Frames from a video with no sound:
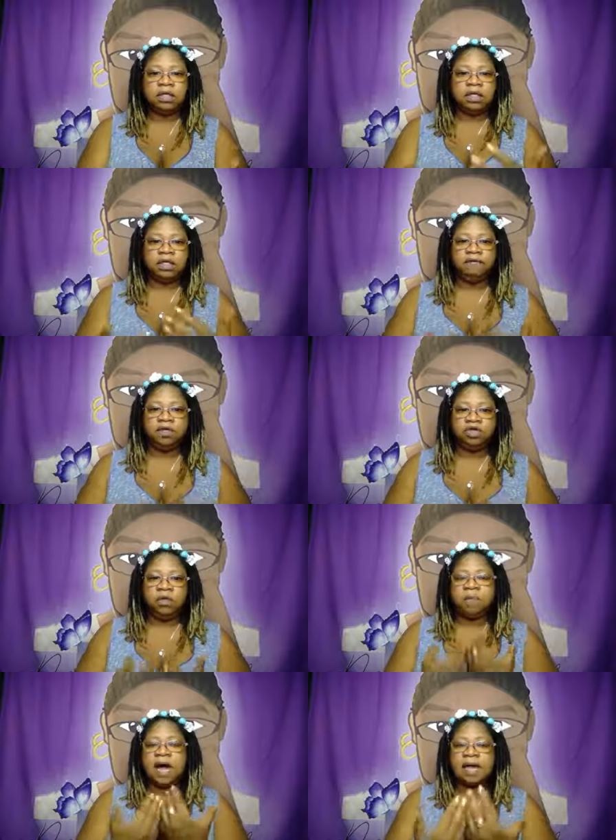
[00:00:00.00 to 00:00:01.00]
giving you
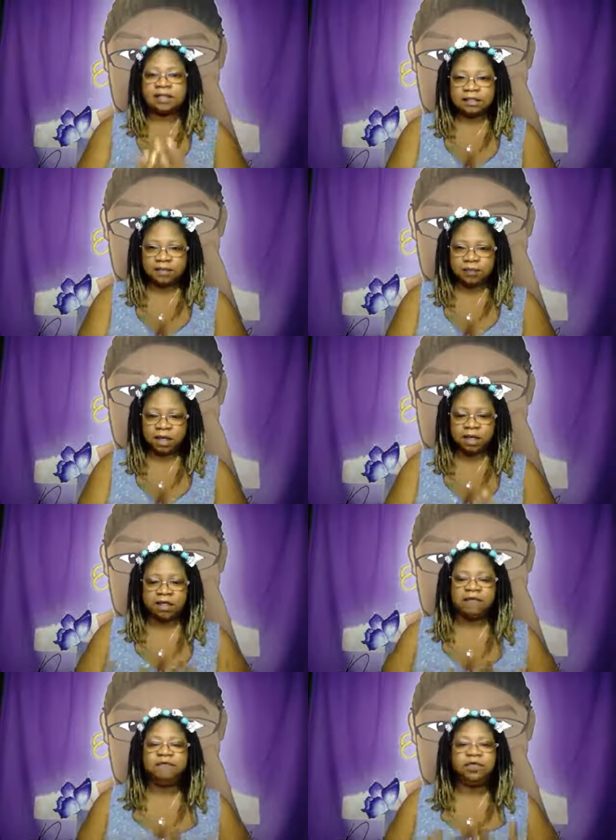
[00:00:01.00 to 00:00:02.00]
a positive spin,
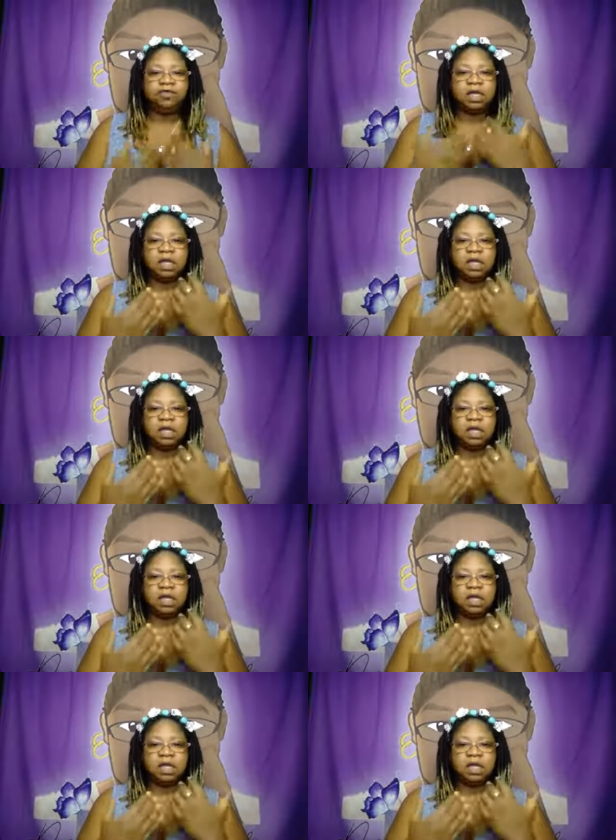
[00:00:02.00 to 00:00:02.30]
giving you the